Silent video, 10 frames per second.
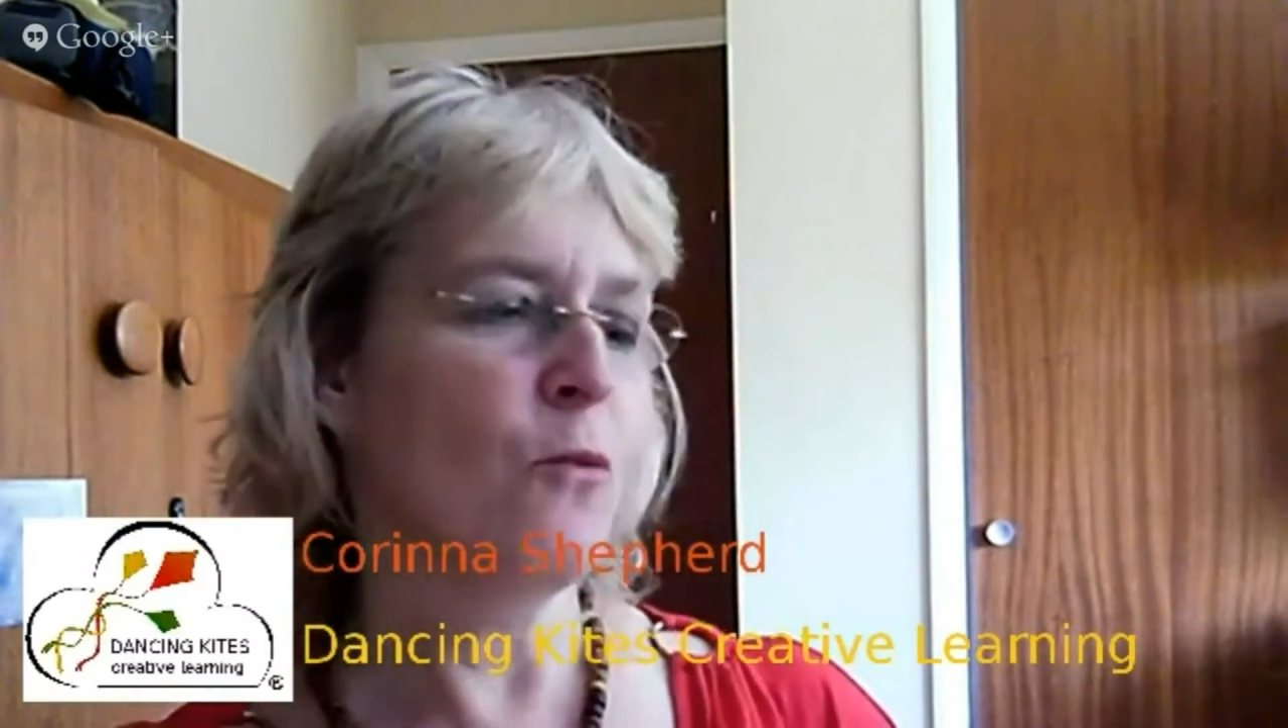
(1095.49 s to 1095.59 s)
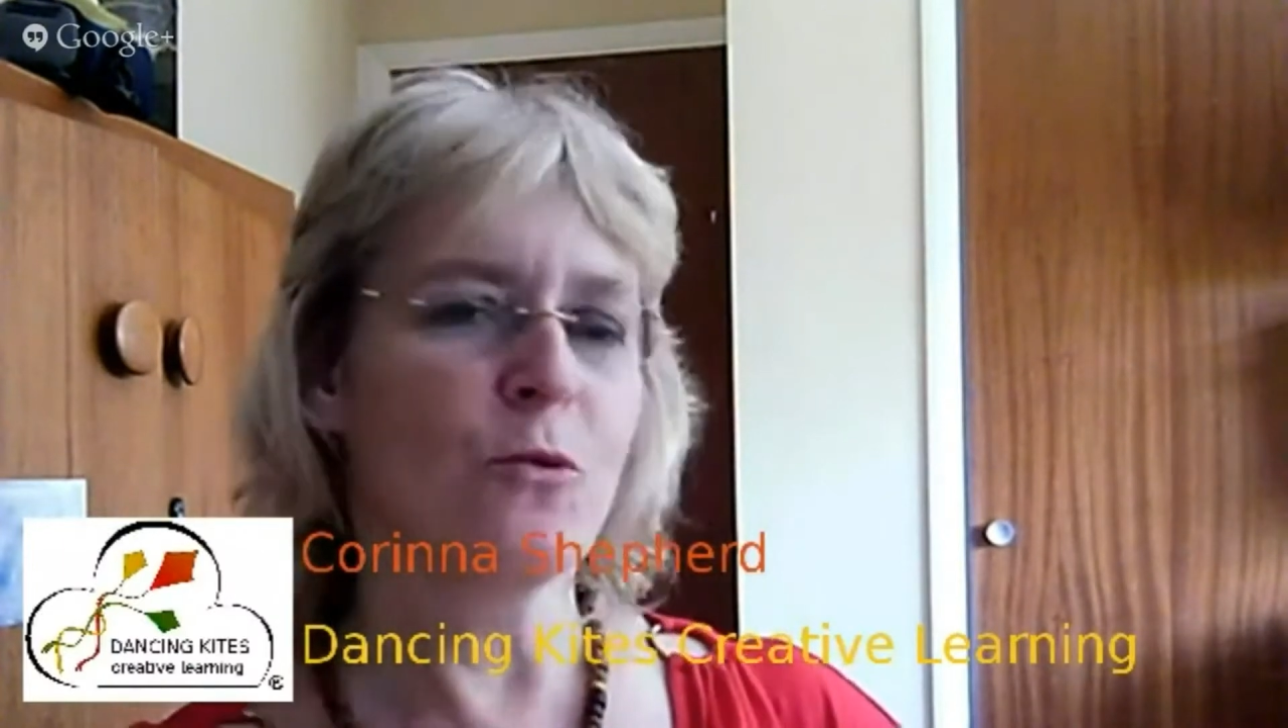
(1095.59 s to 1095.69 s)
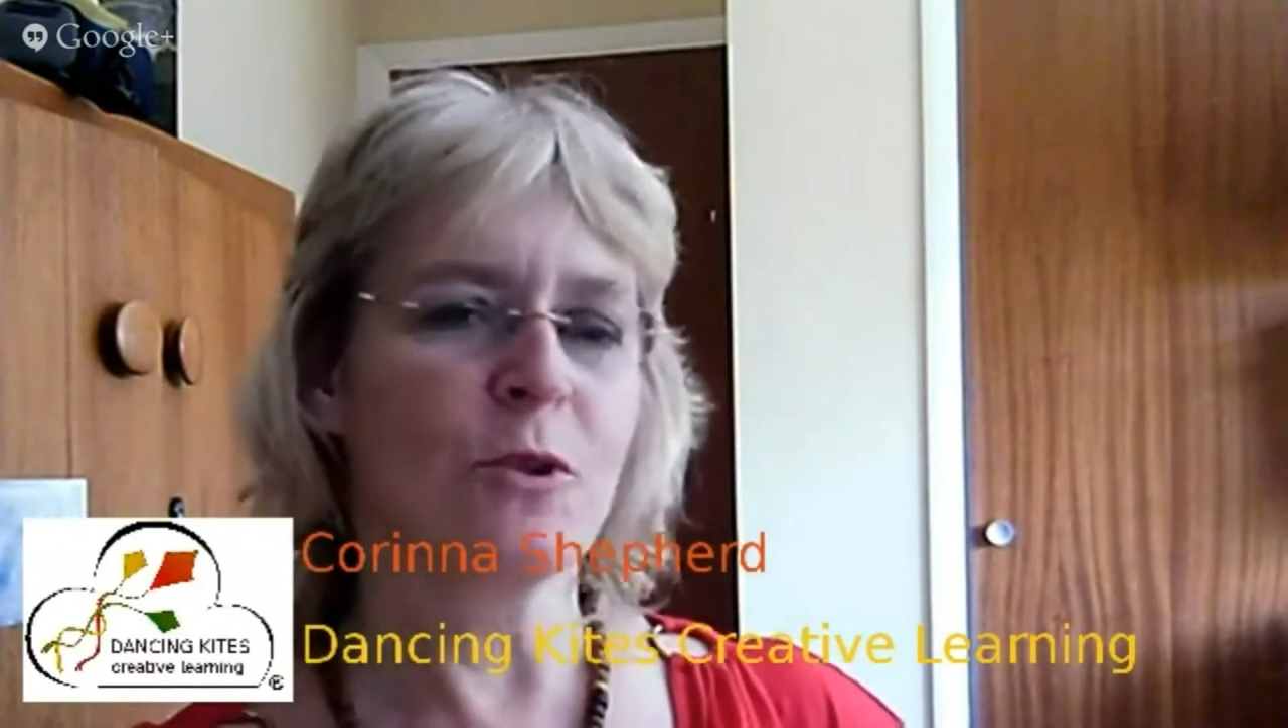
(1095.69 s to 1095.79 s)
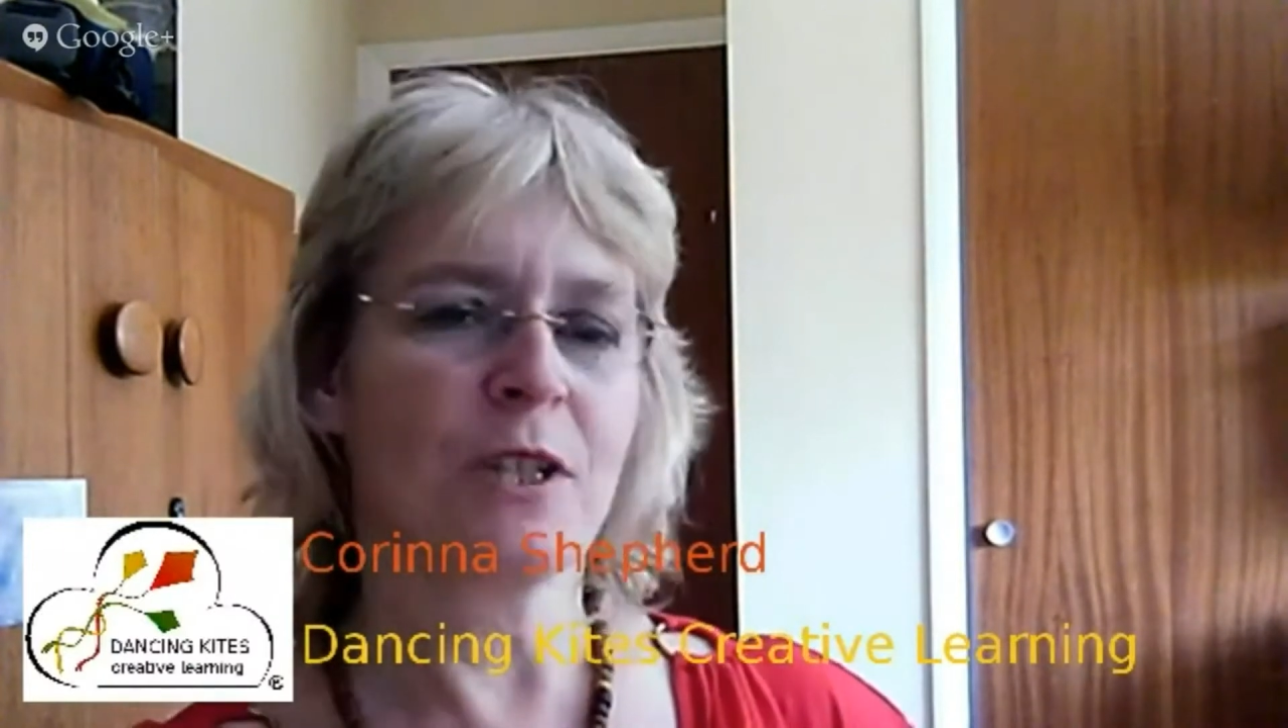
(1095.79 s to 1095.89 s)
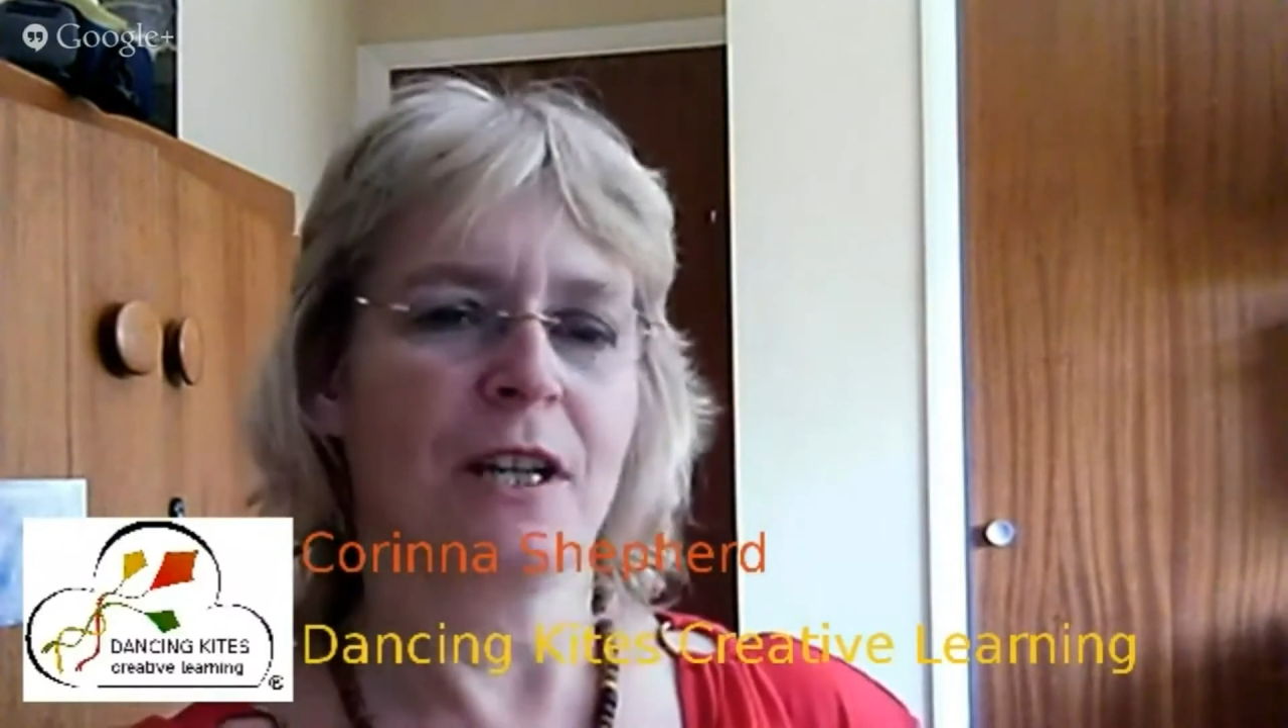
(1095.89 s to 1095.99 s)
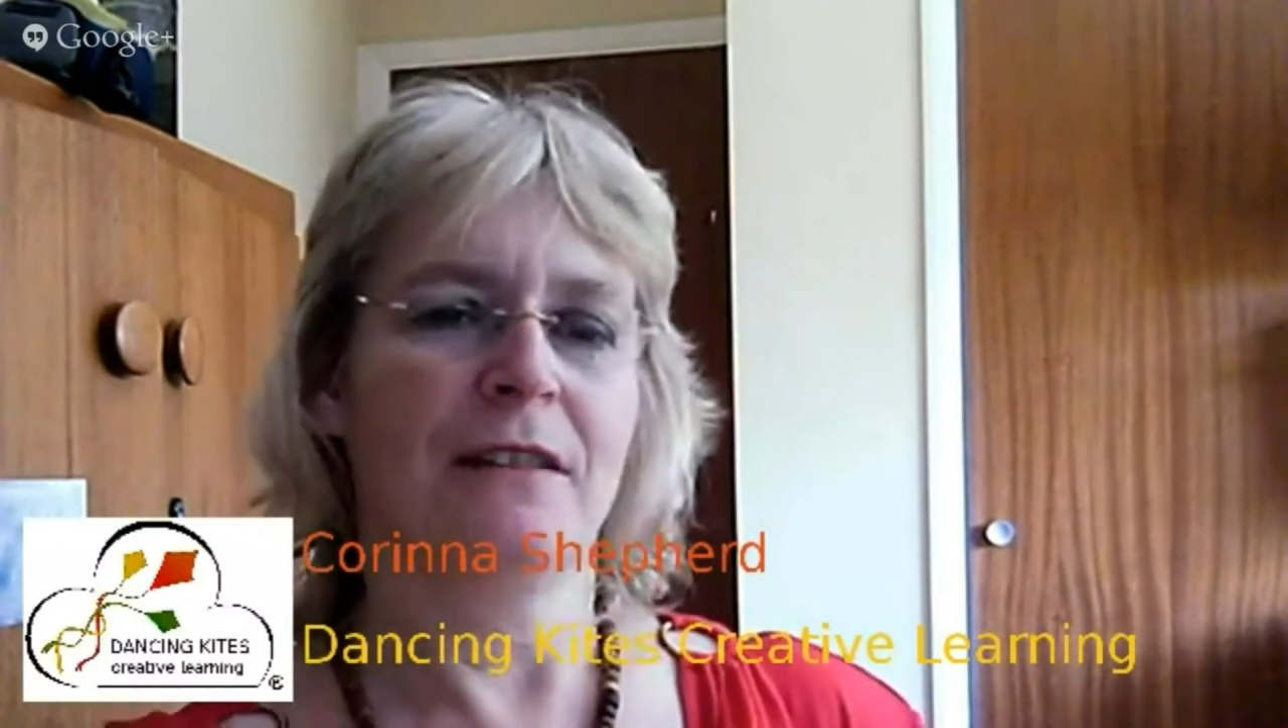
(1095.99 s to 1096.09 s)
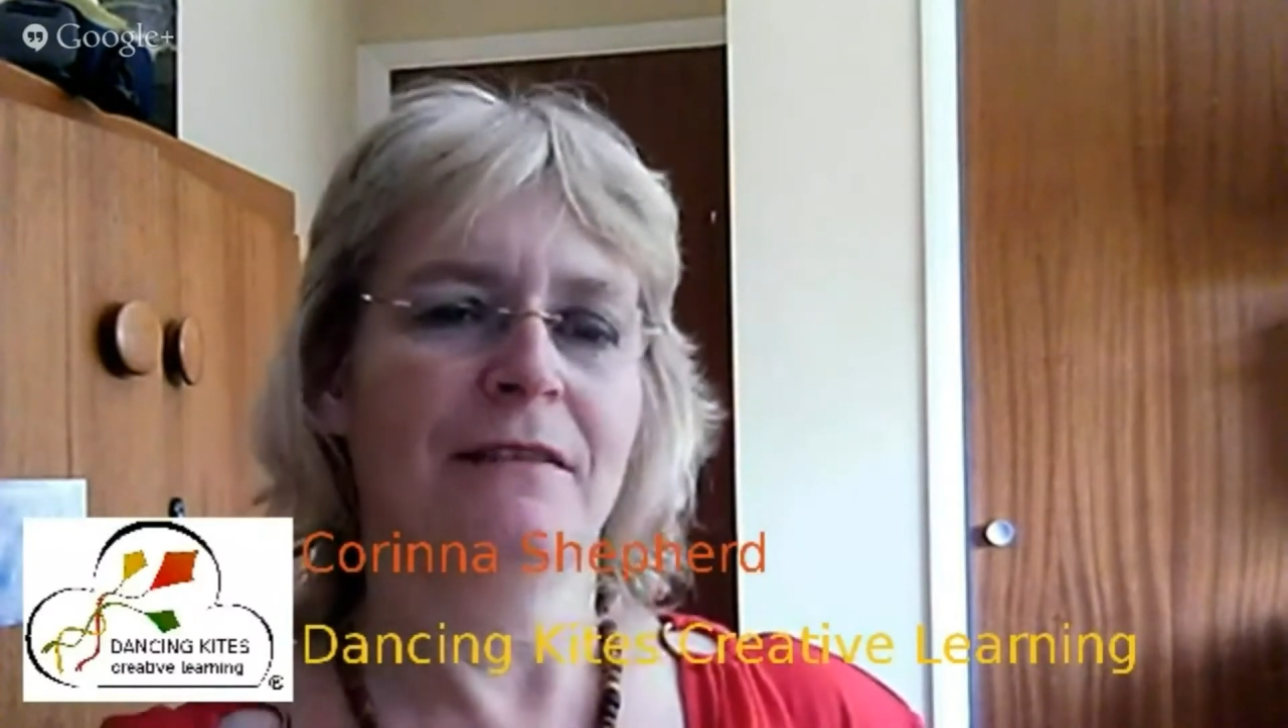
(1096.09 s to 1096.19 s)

water,